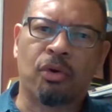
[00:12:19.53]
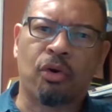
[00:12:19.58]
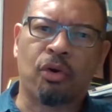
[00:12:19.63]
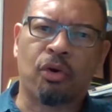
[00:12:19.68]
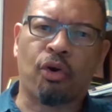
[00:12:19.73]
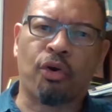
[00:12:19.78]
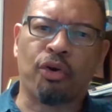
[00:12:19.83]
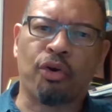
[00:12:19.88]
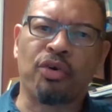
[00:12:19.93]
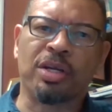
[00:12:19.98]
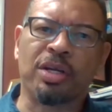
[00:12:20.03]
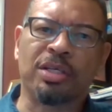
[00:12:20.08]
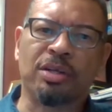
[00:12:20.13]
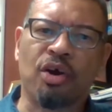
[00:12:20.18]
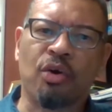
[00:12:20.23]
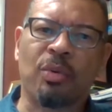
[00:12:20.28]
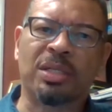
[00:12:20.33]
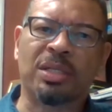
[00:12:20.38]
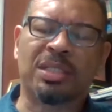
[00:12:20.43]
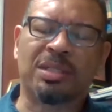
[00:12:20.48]
Or you just
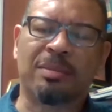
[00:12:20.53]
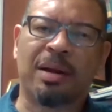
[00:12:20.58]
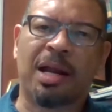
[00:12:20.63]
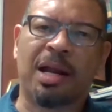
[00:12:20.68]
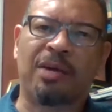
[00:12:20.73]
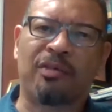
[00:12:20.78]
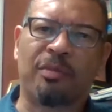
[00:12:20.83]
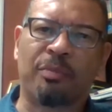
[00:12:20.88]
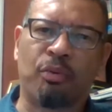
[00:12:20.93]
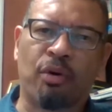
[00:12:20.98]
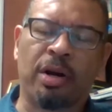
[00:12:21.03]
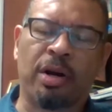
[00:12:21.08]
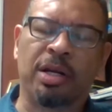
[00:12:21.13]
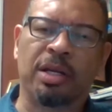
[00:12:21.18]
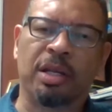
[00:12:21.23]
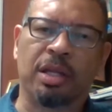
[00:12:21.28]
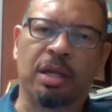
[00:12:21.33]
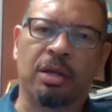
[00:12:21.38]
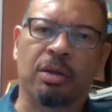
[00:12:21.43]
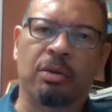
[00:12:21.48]
know what somebody reported
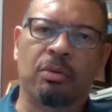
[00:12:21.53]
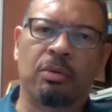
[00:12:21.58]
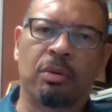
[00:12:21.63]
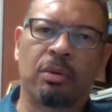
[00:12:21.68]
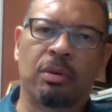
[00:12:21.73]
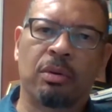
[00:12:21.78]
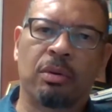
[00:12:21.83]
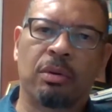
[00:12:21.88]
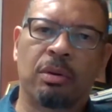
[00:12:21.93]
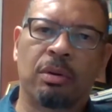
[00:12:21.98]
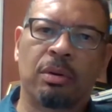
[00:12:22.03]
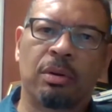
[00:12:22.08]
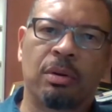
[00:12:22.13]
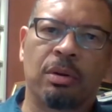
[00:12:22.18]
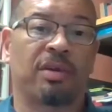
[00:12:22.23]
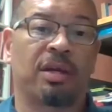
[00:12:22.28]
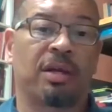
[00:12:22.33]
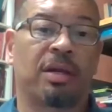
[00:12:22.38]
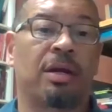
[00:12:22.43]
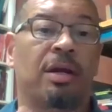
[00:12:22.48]
to you?
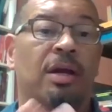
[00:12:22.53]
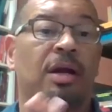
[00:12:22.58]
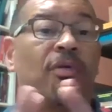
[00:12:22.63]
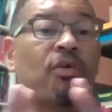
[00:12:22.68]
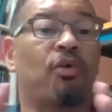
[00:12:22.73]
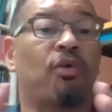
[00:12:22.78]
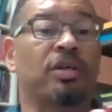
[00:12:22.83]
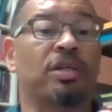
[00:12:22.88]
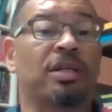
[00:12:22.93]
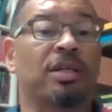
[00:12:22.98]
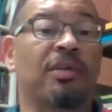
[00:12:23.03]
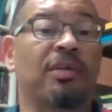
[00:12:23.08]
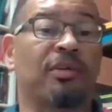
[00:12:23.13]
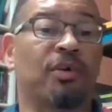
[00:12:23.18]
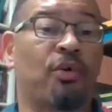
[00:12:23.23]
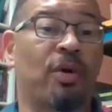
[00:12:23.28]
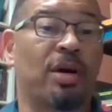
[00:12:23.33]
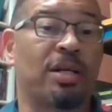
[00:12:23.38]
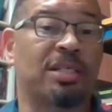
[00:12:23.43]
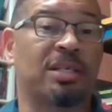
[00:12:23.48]
Of course, another
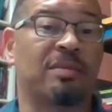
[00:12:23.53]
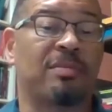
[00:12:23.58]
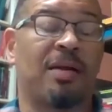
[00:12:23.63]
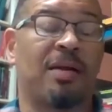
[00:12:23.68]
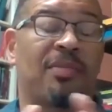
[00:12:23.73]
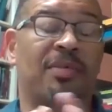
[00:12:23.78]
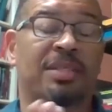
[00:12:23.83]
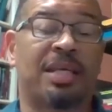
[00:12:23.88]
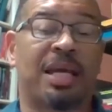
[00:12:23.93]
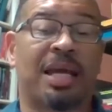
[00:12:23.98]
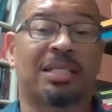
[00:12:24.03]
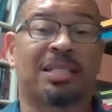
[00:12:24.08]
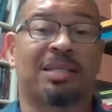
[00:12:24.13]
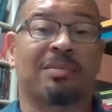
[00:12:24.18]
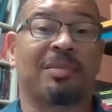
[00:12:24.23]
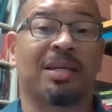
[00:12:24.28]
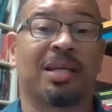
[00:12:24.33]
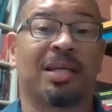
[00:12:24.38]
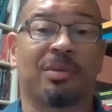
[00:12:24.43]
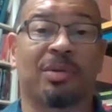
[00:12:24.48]
question about this has to
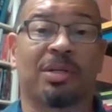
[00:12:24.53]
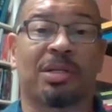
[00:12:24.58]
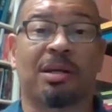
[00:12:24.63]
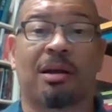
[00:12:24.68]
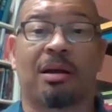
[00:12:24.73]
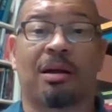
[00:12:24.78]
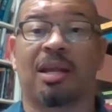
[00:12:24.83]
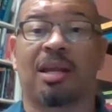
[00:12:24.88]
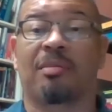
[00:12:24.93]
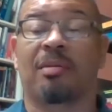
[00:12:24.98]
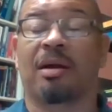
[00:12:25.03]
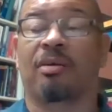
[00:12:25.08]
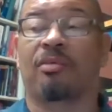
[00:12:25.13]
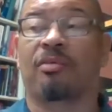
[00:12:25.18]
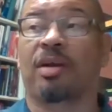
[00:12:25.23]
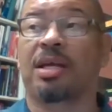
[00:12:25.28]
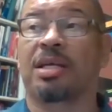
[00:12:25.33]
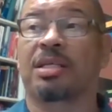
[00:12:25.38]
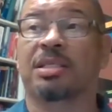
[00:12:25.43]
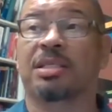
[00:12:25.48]
be, because we're talking about
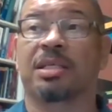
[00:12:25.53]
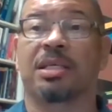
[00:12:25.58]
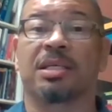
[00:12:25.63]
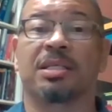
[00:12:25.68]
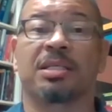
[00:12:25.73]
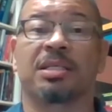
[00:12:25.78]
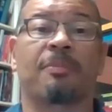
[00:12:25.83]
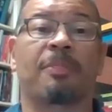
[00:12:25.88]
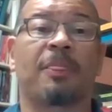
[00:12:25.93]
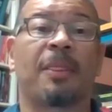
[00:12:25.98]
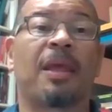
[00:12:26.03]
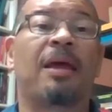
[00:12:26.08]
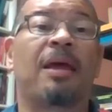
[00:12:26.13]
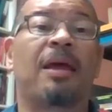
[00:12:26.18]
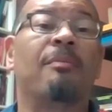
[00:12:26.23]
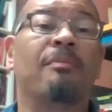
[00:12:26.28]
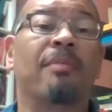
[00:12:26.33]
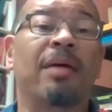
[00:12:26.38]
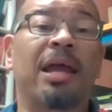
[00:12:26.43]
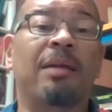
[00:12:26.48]
race, is
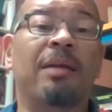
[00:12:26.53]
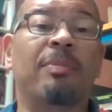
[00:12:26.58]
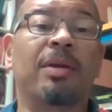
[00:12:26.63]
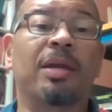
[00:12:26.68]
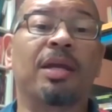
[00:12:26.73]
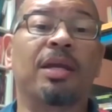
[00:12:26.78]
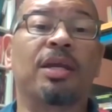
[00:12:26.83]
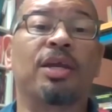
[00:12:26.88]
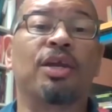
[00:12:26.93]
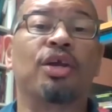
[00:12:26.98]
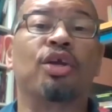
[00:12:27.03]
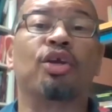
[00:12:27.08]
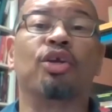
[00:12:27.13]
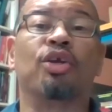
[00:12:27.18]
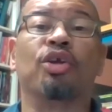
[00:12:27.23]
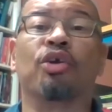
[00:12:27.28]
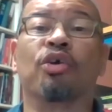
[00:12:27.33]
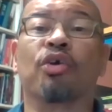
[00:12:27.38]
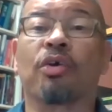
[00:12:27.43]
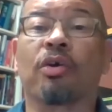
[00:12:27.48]
maybe
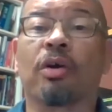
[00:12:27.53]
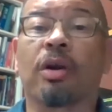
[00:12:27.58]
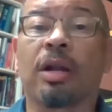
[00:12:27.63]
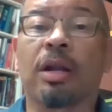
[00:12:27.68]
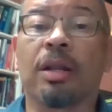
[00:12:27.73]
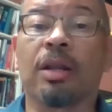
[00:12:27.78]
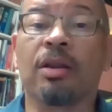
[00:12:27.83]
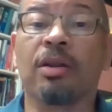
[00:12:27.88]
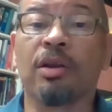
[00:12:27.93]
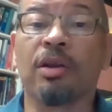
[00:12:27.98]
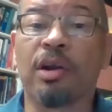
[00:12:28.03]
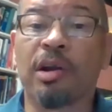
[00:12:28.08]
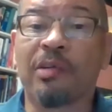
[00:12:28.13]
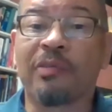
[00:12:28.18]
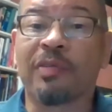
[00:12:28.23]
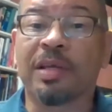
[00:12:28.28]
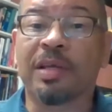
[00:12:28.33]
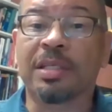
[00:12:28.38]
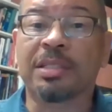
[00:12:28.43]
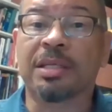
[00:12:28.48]
you're
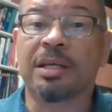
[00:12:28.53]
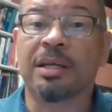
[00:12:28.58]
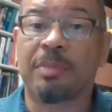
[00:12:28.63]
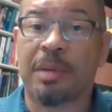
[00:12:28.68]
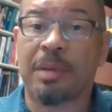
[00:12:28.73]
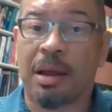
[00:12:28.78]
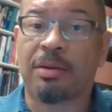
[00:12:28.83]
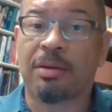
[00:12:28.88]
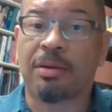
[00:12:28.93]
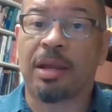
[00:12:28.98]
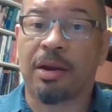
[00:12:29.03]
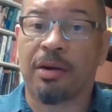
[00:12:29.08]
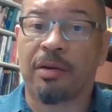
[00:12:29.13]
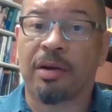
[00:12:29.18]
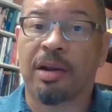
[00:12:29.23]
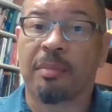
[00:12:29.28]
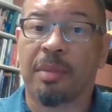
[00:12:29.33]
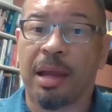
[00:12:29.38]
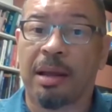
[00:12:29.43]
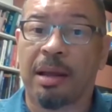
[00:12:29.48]
nervous about
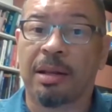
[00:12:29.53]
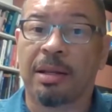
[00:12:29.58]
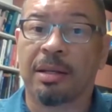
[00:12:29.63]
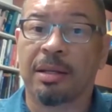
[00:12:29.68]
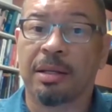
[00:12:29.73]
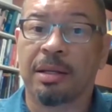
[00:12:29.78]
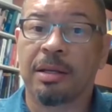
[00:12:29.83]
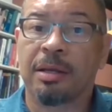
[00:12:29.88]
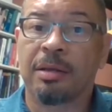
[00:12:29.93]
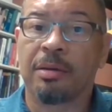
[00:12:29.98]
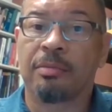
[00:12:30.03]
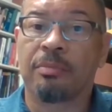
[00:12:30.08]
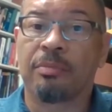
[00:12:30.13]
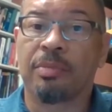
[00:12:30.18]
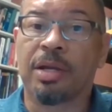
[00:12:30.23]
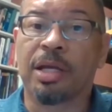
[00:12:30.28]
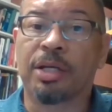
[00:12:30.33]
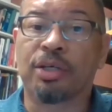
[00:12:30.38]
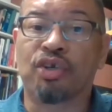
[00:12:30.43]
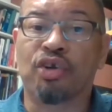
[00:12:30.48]
caring about it
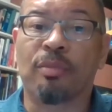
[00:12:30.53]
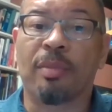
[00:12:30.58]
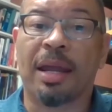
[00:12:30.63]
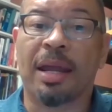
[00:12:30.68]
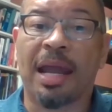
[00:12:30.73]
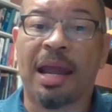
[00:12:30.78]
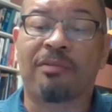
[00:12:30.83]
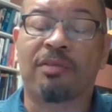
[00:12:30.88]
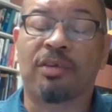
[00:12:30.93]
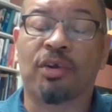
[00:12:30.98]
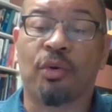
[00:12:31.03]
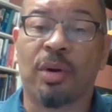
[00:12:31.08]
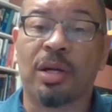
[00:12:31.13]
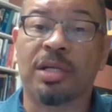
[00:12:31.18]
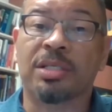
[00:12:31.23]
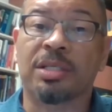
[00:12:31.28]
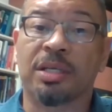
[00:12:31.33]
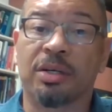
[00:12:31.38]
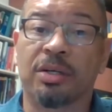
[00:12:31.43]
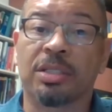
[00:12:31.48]
because you may have to
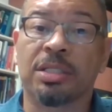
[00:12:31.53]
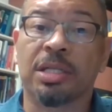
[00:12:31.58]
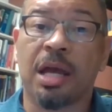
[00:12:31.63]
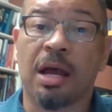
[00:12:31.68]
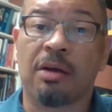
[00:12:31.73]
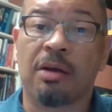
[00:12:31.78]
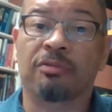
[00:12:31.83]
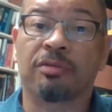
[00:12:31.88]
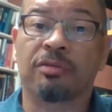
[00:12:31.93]
question yourself.